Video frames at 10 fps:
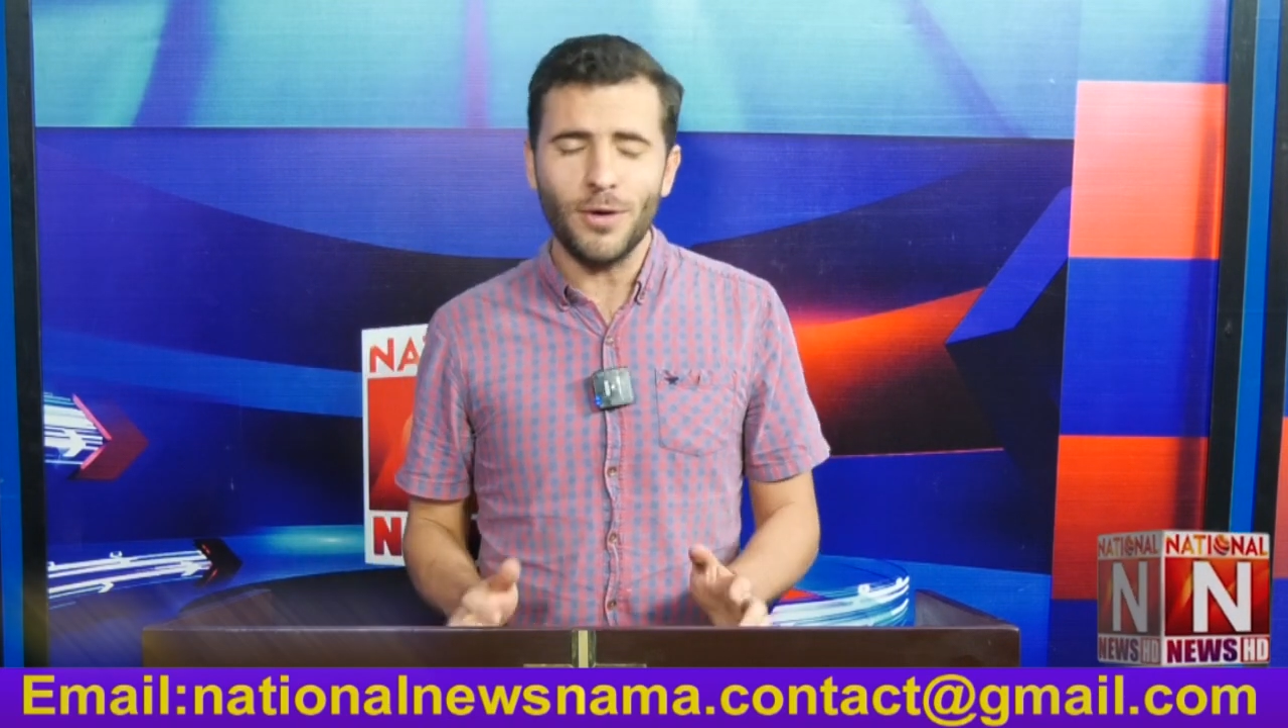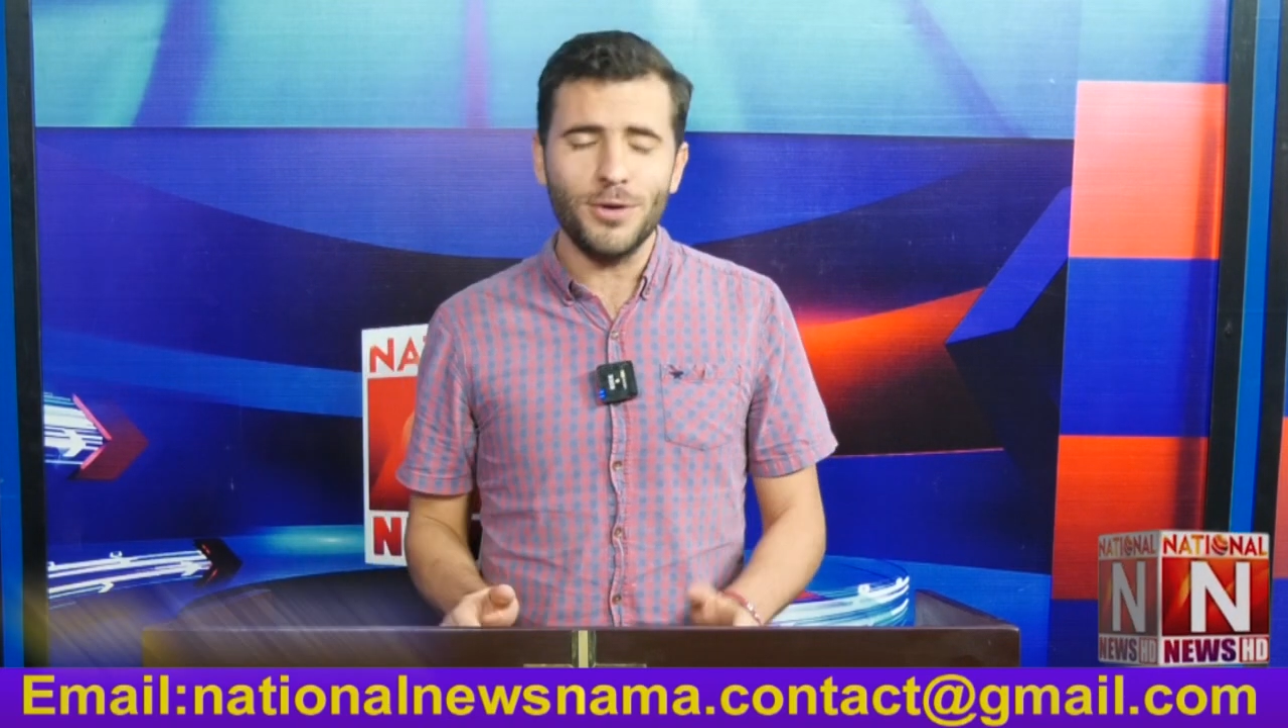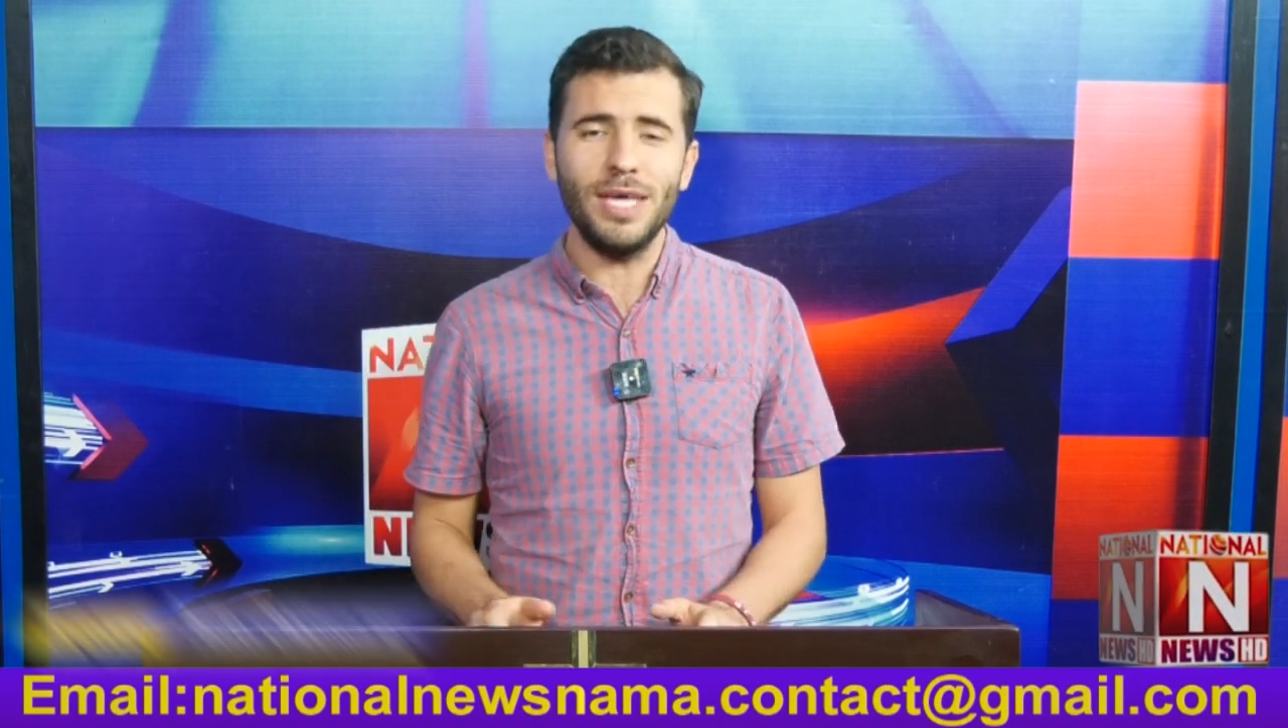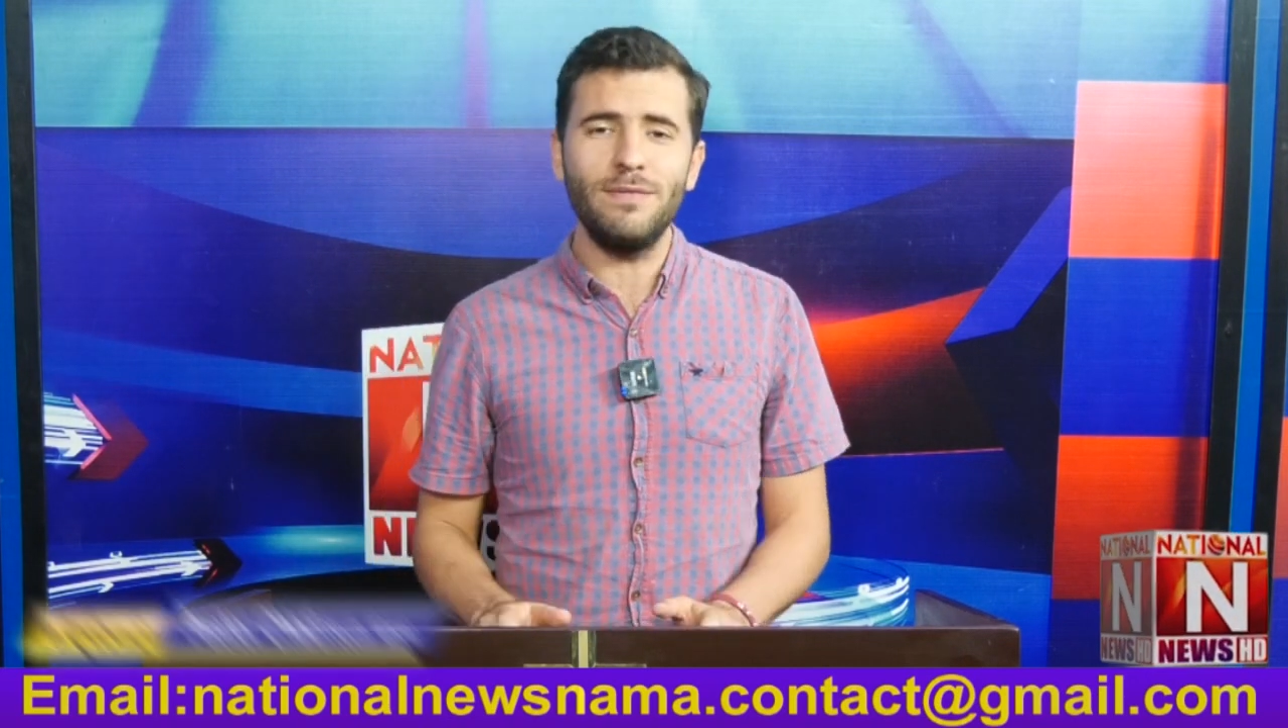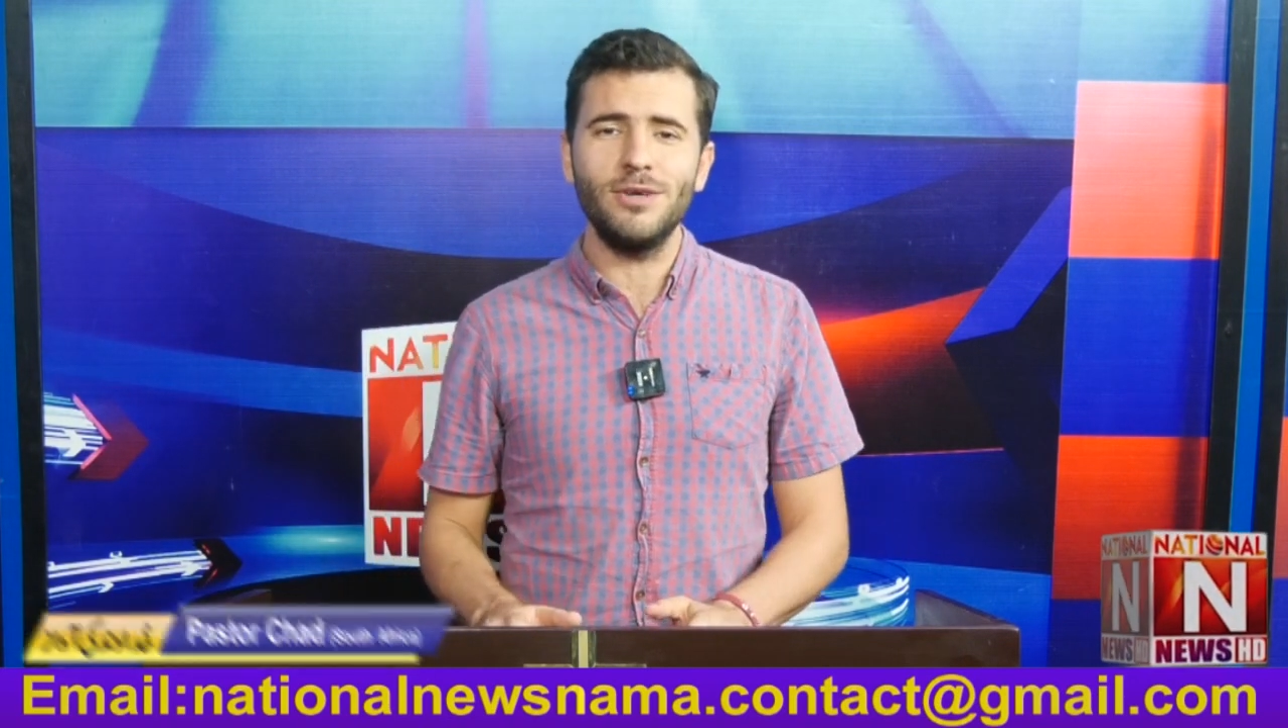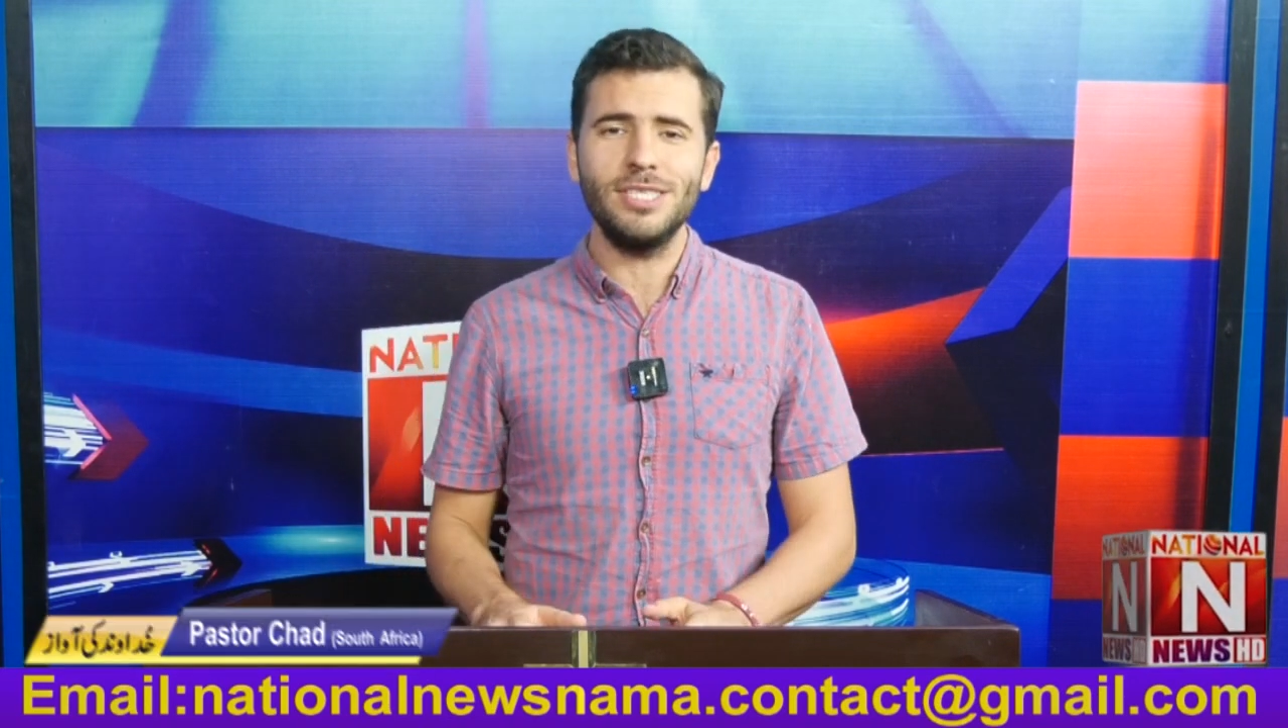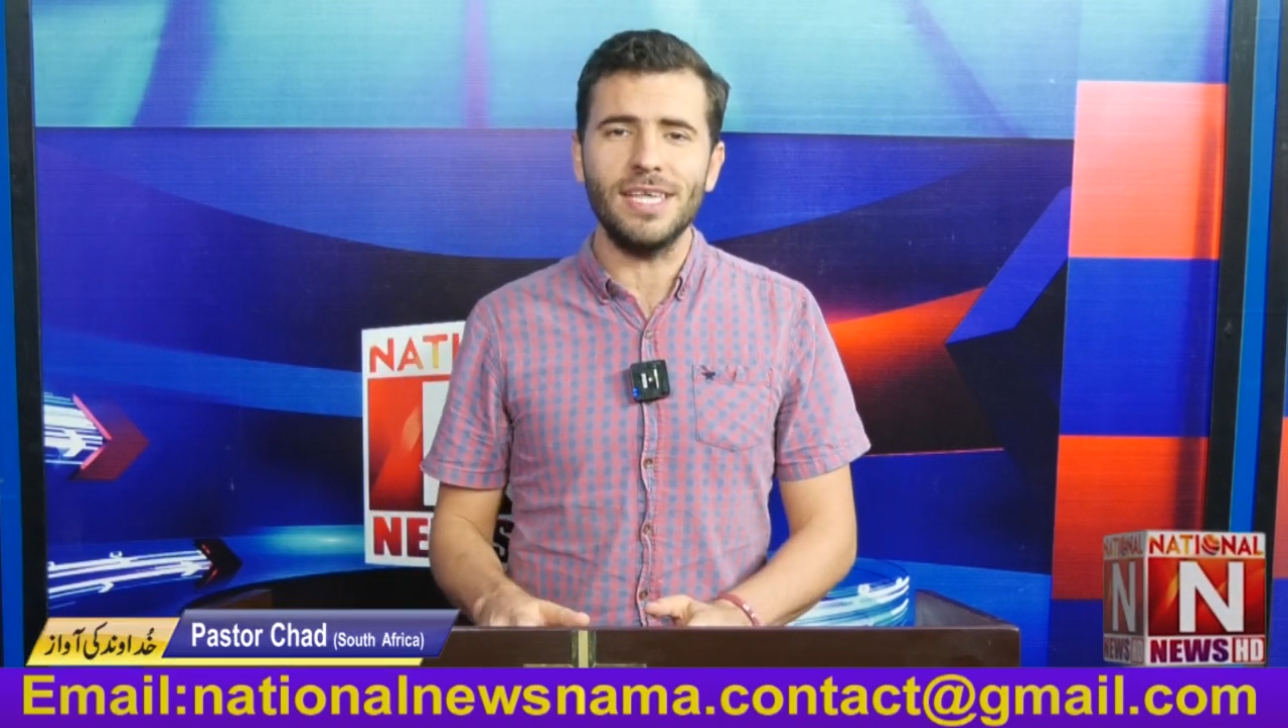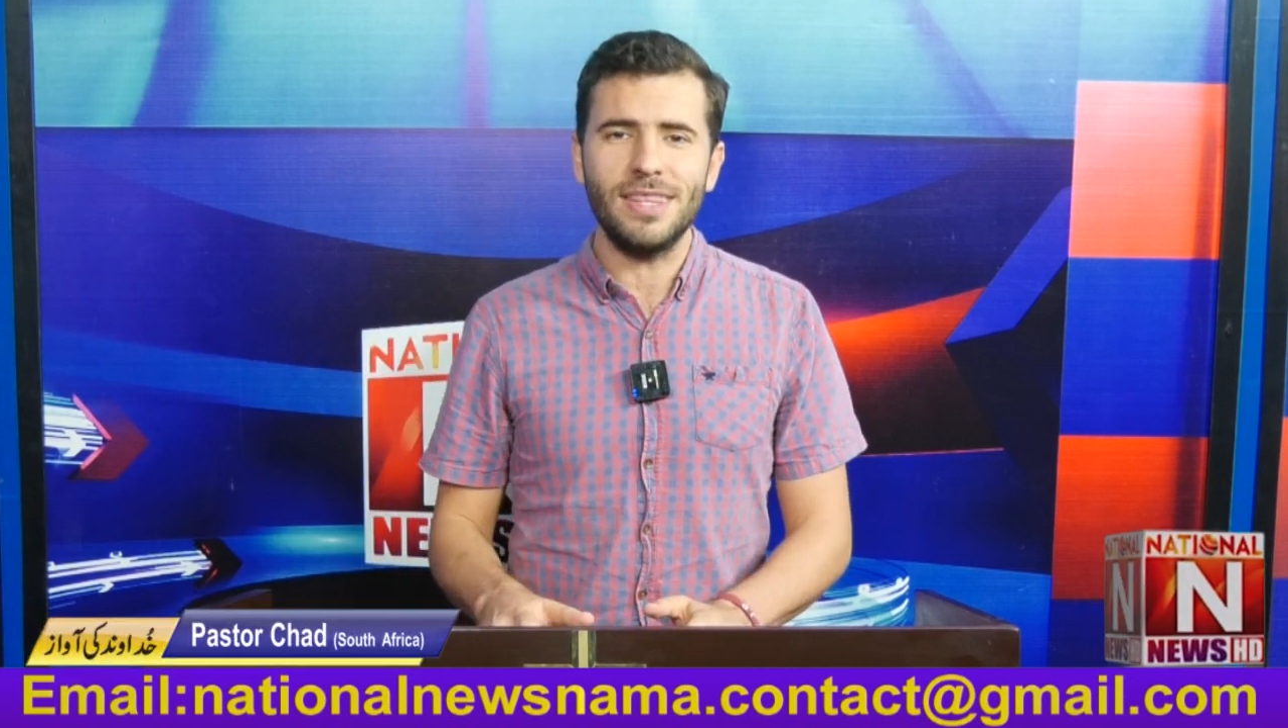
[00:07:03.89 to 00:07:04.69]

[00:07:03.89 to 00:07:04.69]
heard that verse